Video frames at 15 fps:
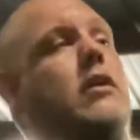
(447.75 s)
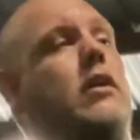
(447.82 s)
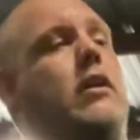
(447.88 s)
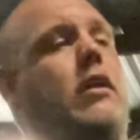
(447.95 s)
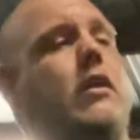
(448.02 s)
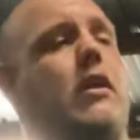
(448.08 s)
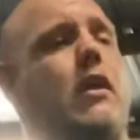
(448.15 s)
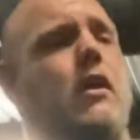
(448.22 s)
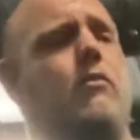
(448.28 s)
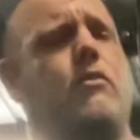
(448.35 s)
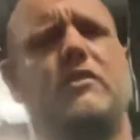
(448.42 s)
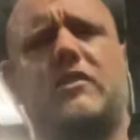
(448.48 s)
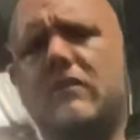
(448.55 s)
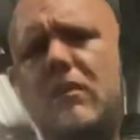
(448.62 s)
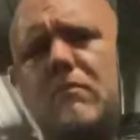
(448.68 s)
And it
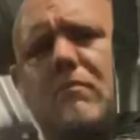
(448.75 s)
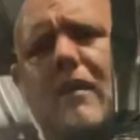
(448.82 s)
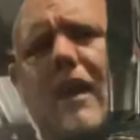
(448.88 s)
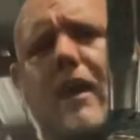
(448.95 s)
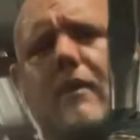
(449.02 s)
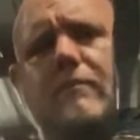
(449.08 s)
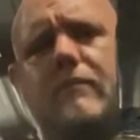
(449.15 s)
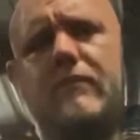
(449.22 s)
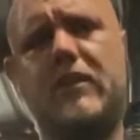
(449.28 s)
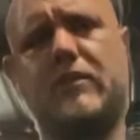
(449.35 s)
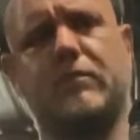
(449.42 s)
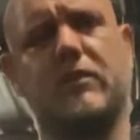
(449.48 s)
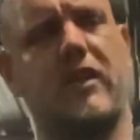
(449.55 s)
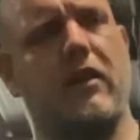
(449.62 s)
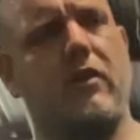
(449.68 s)
wasn't even nothing bad.
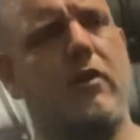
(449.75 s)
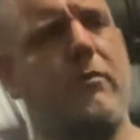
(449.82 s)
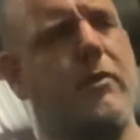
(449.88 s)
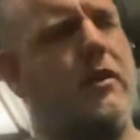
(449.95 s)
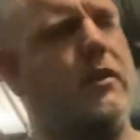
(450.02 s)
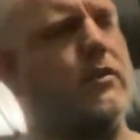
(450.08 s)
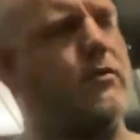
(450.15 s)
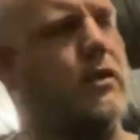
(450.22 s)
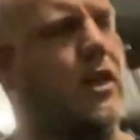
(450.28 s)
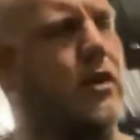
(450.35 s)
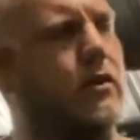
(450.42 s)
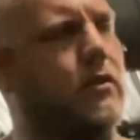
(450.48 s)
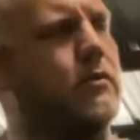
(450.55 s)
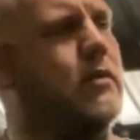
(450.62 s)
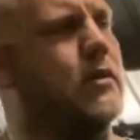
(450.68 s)
Facebook's hating on me. That's what they do.
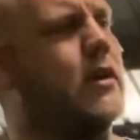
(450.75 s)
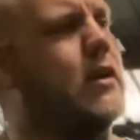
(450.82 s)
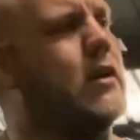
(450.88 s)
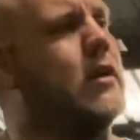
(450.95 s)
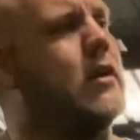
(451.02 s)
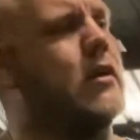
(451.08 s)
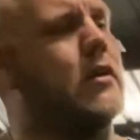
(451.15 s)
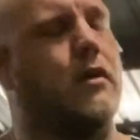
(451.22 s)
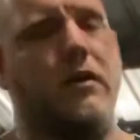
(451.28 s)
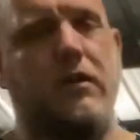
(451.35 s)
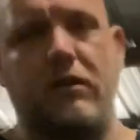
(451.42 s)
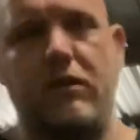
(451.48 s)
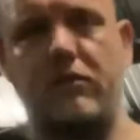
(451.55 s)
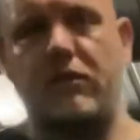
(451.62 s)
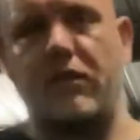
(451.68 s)
All right,
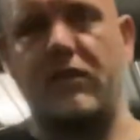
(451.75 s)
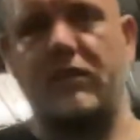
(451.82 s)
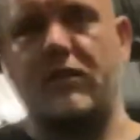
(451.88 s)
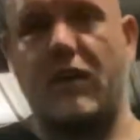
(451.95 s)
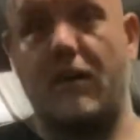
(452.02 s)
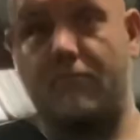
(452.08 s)
catch y'all next time.